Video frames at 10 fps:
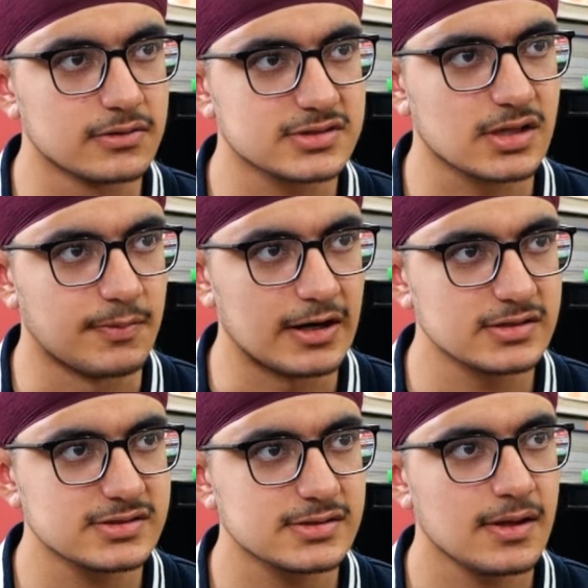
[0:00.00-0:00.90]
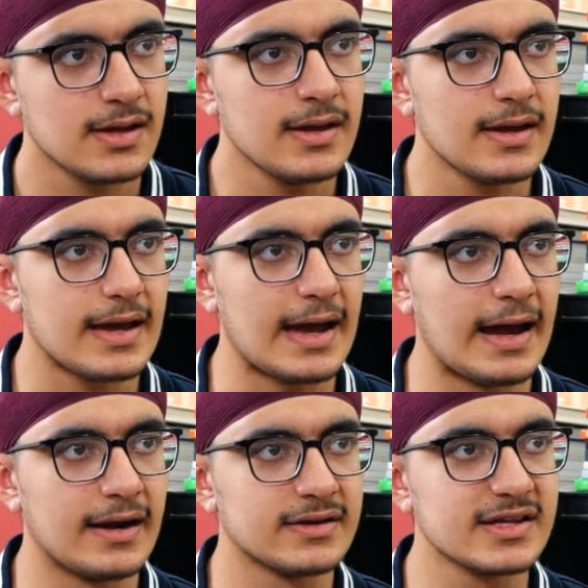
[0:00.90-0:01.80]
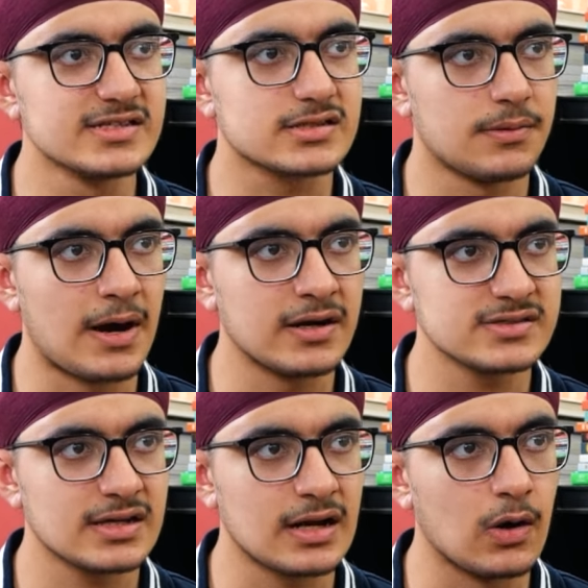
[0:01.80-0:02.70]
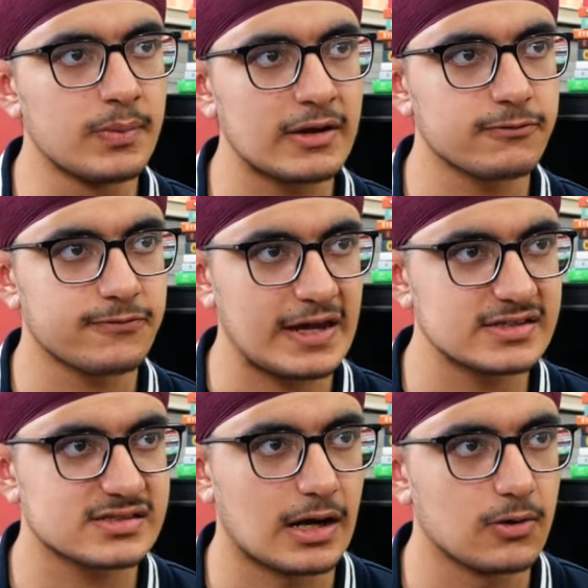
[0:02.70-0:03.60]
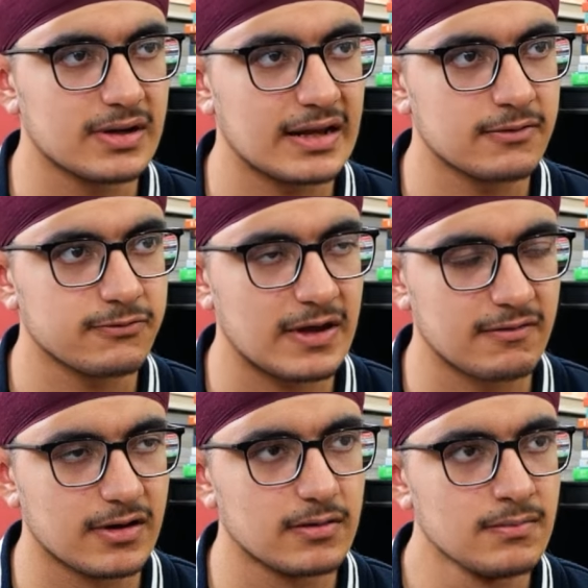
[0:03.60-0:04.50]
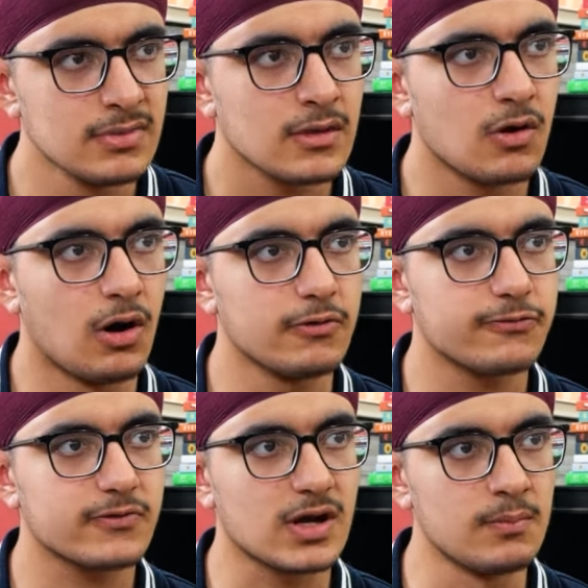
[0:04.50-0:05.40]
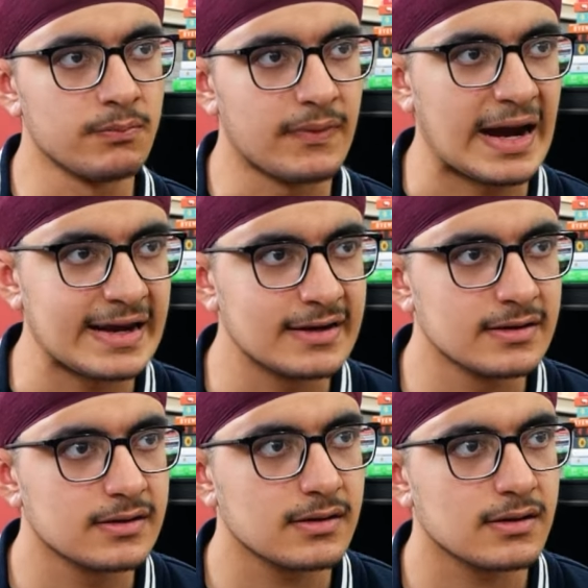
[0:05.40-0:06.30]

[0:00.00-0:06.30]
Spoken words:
those commands, and these commands are now being phased out in favor of combined